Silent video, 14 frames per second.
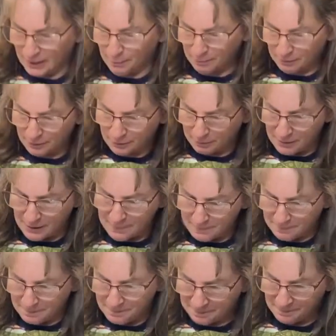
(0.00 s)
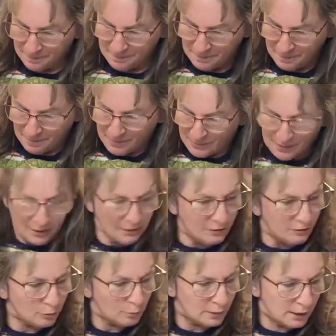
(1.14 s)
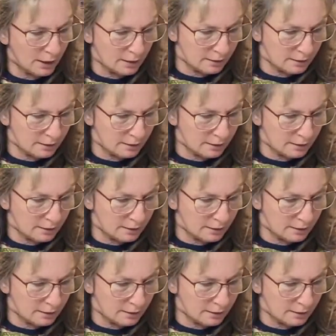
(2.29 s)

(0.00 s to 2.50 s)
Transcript: up a little bit. Because we got